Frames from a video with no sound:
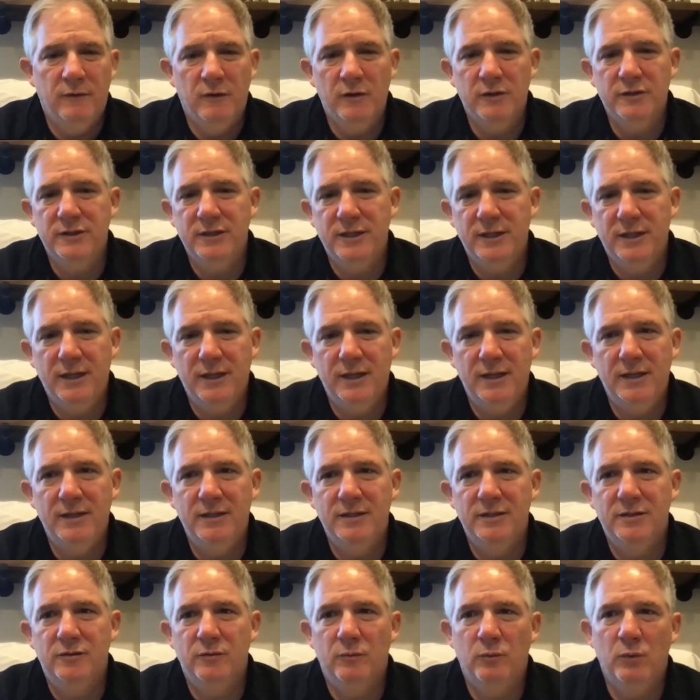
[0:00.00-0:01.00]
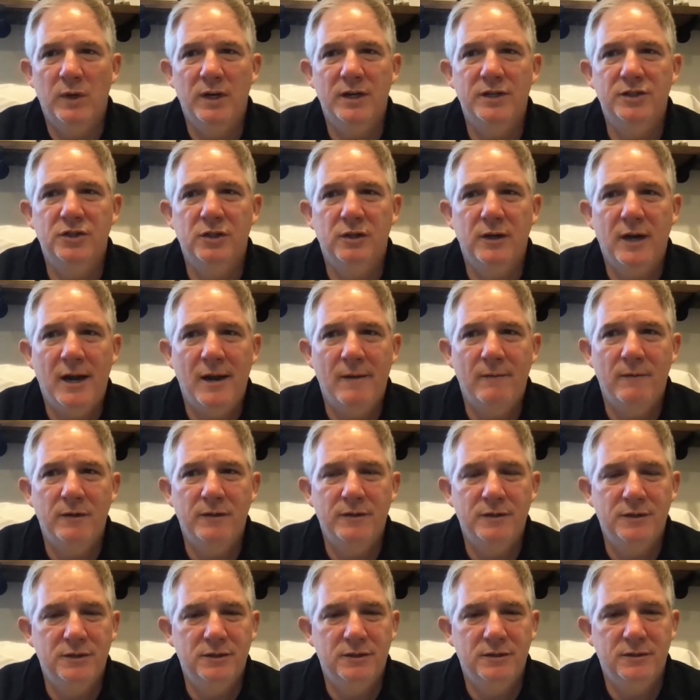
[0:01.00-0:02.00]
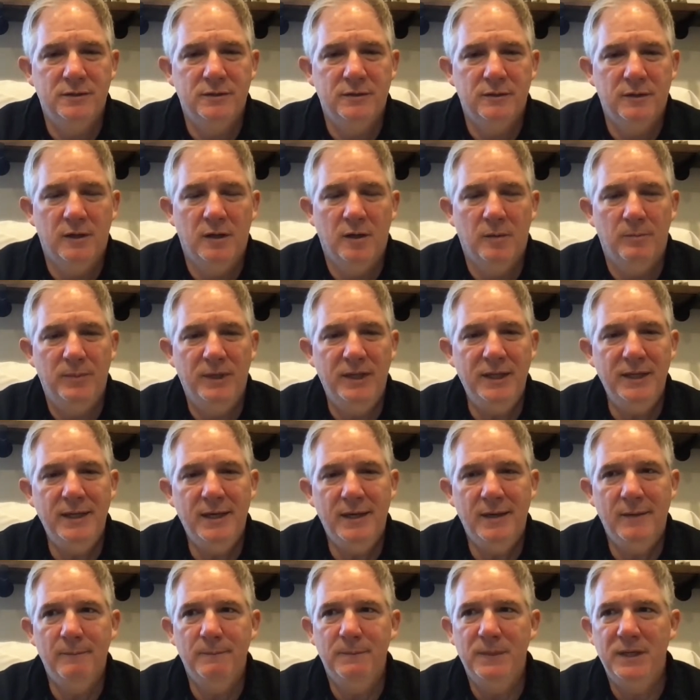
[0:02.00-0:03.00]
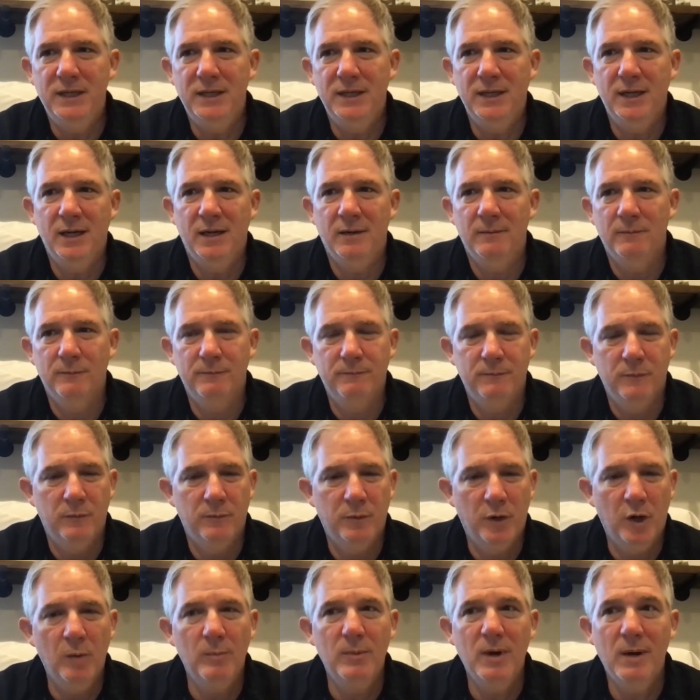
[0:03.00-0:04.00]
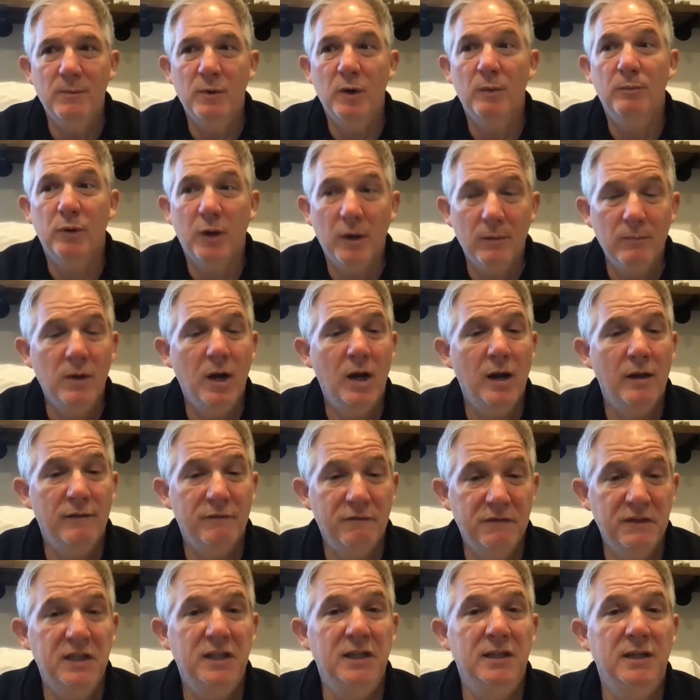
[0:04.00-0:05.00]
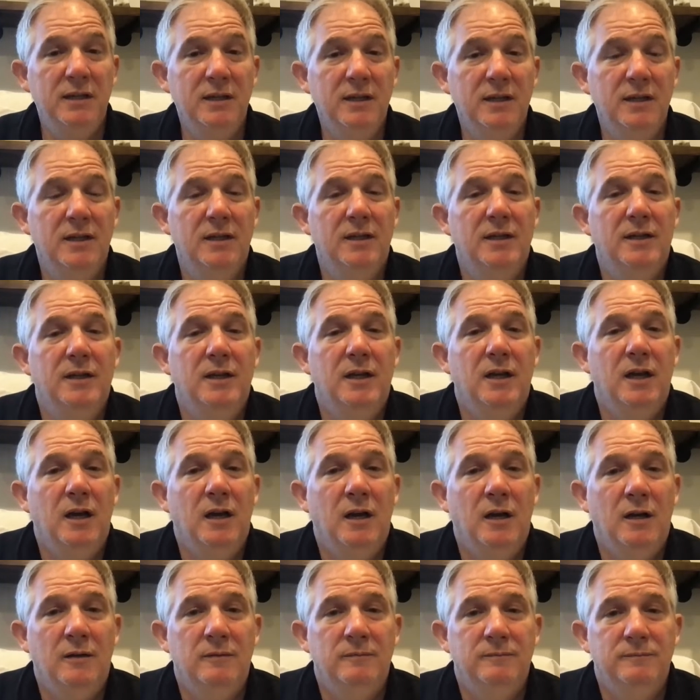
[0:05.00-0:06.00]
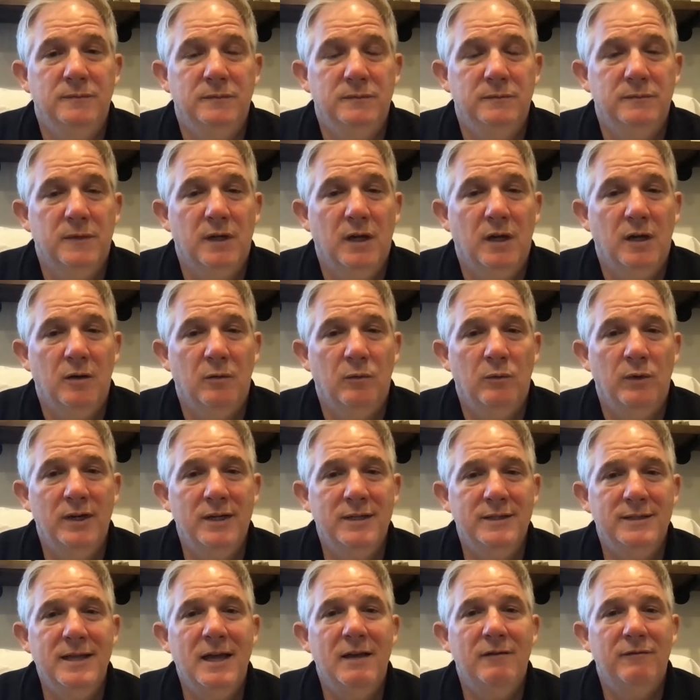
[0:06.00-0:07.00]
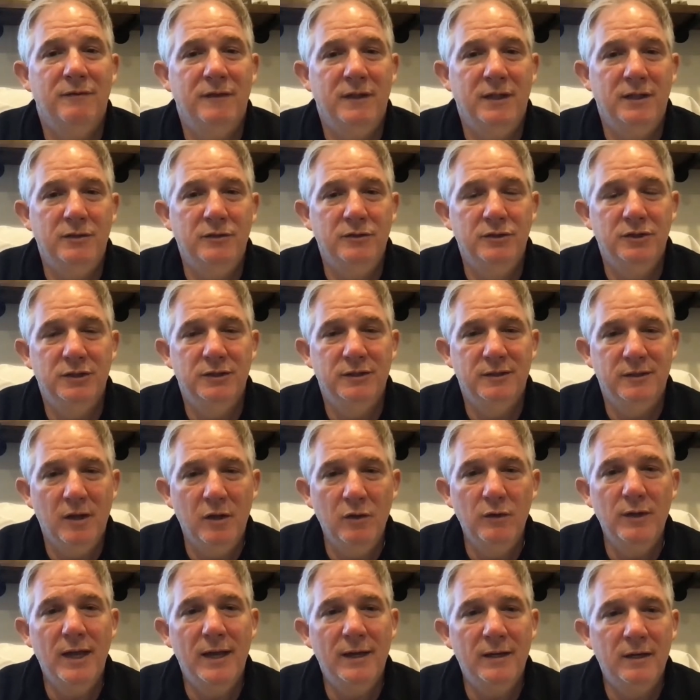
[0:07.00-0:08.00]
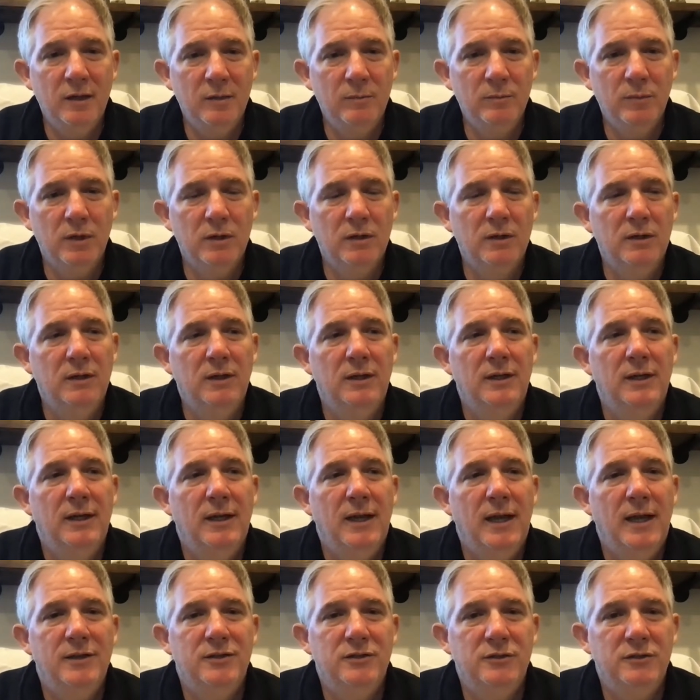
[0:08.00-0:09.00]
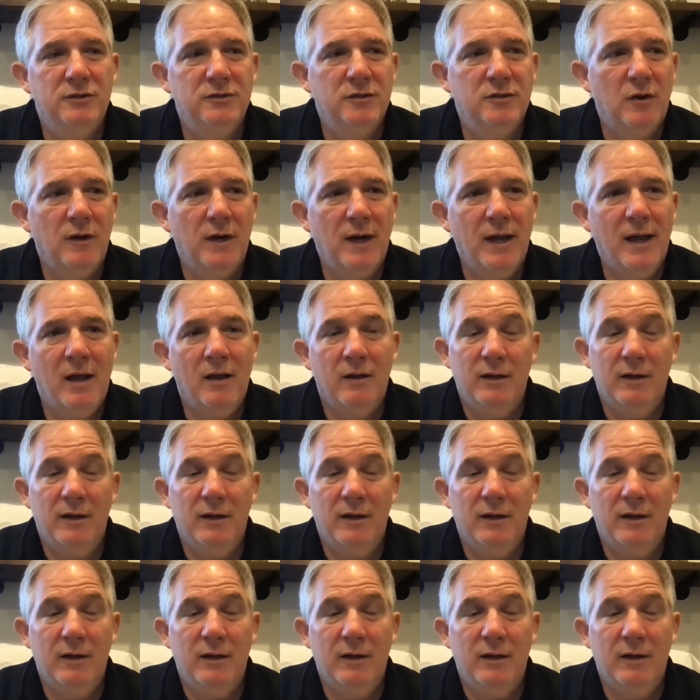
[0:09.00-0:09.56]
first thing is, what is your average PM per member per month fee? What is that fee? You should know that number as you start